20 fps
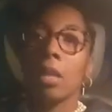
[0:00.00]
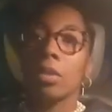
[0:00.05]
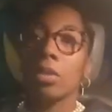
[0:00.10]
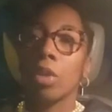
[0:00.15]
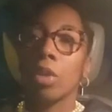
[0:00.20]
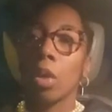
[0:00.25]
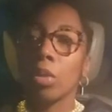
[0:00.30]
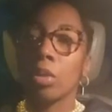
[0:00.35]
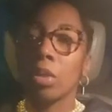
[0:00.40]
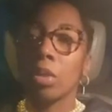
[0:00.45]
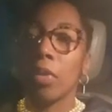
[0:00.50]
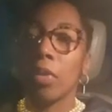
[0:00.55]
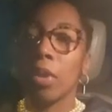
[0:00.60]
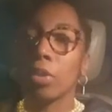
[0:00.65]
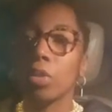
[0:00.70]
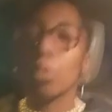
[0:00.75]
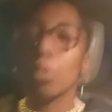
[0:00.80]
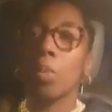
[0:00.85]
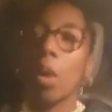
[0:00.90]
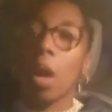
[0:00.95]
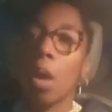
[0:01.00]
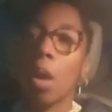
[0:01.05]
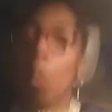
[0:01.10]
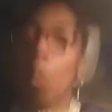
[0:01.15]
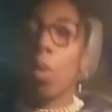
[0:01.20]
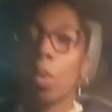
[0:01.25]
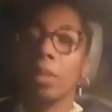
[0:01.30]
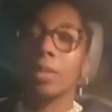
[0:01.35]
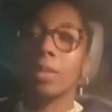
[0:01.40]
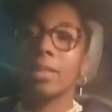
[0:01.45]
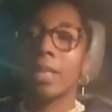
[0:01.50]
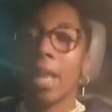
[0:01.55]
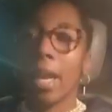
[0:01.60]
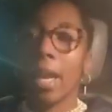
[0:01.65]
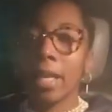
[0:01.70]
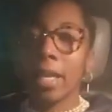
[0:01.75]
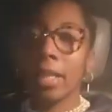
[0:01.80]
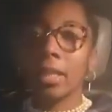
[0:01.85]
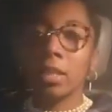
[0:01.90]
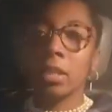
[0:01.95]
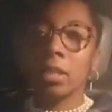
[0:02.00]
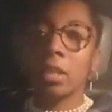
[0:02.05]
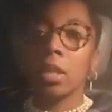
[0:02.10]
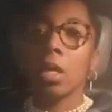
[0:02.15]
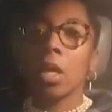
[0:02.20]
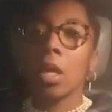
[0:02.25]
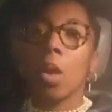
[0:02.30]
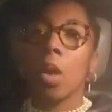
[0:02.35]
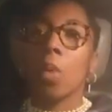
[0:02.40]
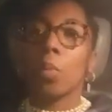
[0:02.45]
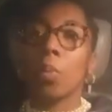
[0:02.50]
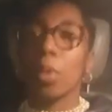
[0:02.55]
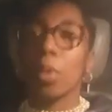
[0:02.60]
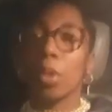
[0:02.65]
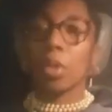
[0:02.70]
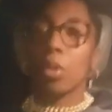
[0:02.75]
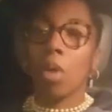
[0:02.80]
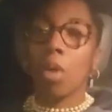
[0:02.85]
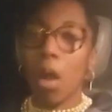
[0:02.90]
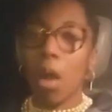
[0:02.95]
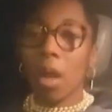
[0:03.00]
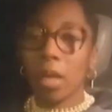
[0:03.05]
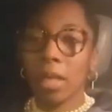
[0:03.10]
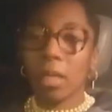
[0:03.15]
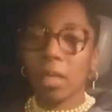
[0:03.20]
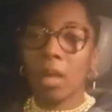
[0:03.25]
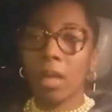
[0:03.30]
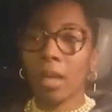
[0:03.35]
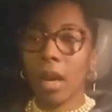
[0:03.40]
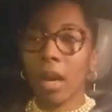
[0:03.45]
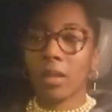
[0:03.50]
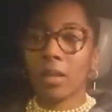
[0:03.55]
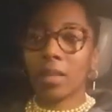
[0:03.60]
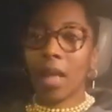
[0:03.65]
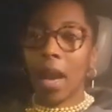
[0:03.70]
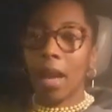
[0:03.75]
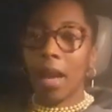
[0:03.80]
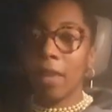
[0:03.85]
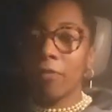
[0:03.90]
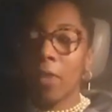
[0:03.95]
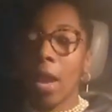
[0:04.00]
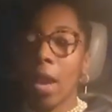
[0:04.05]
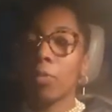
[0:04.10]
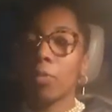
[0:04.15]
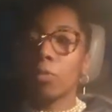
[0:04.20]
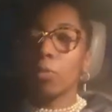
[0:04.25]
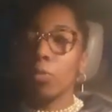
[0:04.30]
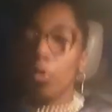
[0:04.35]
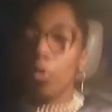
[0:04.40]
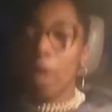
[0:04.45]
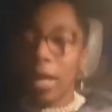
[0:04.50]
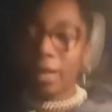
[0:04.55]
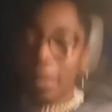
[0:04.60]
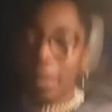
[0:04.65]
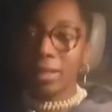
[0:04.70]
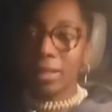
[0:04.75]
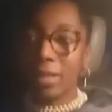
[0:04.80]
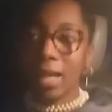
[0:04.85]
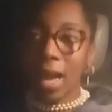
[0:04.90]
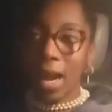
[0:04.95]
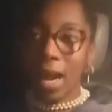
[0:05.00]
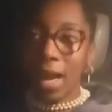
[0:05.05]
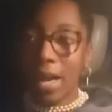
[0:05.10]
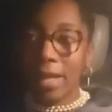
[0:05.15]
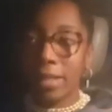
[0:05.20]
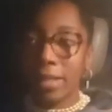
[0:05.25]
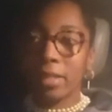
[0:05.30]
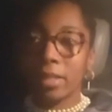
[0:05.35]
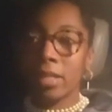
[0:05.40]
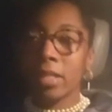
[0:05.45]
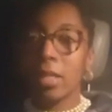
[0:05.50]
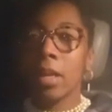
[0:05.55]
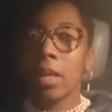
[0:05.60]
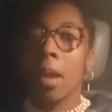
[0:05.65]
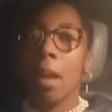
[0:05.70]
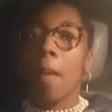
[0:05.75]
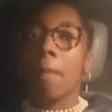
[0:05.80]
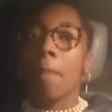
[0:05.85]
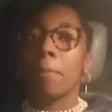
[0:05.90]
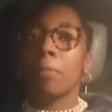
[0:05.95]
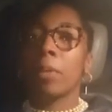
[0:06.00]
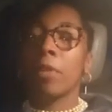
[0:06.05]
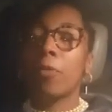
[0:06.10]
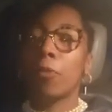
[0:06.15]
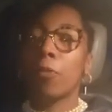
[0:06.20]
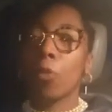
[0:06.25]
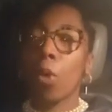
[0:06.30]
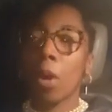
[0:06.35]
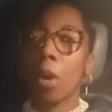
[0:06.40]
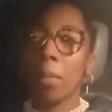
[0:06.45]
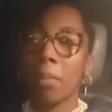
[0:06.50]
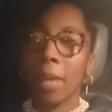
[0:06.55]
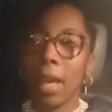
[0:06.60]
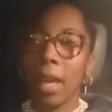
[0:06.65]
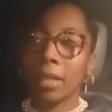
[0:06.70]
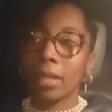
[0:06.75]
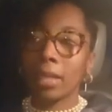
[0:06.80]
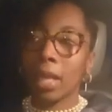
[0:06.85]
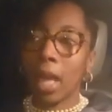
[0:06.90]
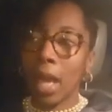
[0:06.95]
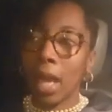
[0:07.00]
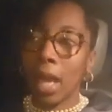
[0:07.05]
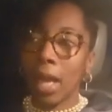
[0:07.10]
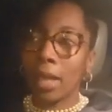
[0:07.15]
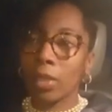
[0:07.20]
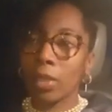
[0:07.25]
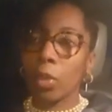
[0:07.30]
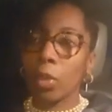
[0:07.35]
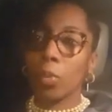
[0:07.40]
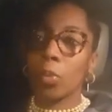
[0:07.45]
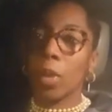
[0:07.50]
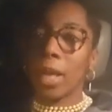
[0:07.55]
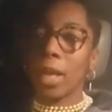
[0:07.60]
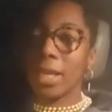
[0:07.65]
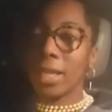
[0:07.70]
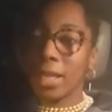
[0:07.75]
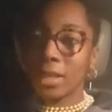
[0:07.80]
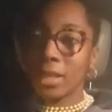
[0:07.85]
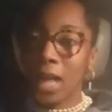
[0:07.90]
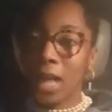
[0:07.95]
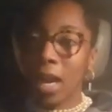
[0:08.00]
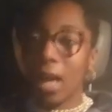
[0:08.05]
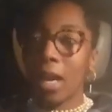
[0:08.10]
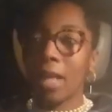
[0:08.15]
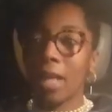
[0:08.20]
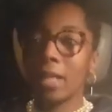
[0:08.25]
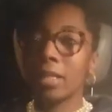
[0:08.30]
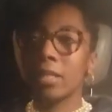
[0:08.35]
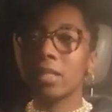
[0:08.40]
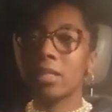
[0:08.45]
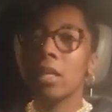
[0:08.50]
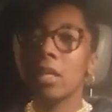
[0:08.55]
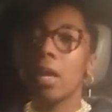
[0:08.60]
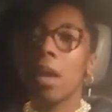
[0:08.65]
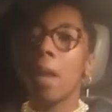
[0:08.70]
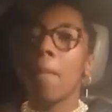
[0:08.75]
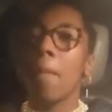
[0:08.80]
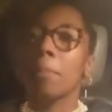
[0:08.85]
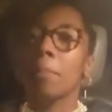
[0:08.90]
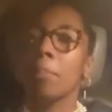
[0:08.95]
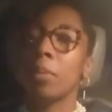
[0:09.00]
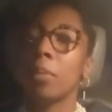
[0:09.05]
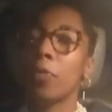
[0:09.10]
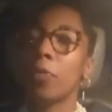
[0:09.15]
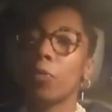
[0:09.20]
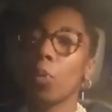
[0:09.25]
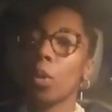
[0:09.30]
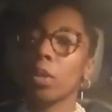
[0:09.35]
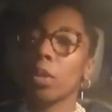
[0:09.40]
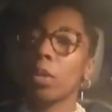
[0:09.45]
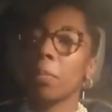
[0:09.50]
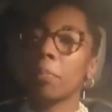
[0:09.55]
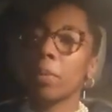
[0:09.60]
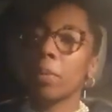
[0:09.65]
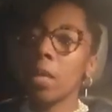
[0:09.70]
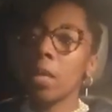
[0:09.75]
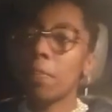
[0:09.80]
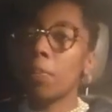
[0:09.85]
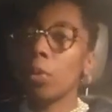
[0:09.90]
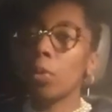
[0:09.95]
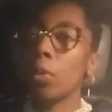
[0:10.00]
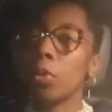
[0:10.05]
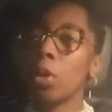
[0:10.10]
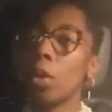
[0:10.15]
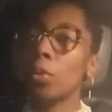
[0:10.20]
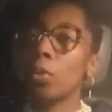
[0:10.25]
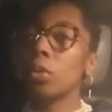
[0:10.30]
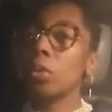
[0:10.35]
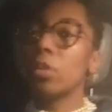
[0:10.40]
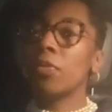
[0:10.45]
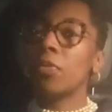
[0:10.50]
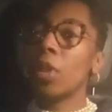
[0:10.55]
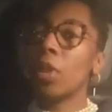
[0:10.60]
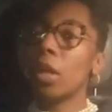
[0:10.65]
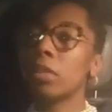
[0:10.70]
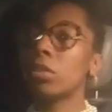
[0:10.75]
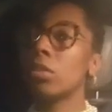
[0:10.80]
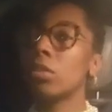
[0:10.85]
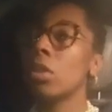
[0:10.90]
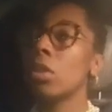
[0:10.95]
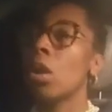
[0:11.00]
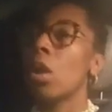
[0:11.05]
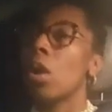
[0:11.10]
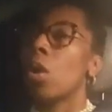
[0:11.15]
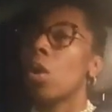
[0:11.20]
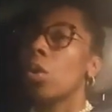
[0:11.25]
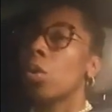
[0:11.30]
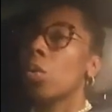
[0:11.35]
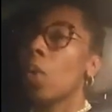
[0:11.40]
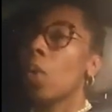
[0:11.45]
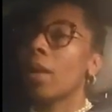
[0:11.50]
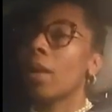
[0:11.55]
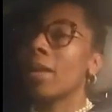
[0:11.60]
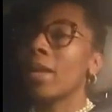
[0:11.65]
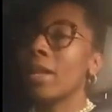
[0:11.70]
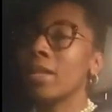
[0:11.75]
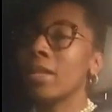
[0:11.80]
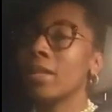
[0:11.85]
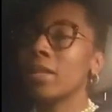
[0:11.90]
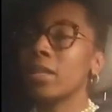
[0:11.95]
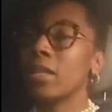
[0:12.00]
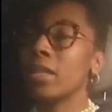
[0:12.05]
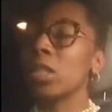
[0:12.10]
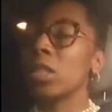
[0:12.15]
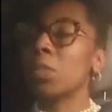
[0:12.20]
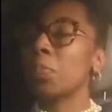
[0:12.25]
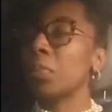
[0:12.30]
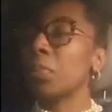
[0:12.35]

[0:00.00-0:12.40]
Those of us who are ordained with a calling on our life and recognized before mankind or recognized before the people, those of us who are in these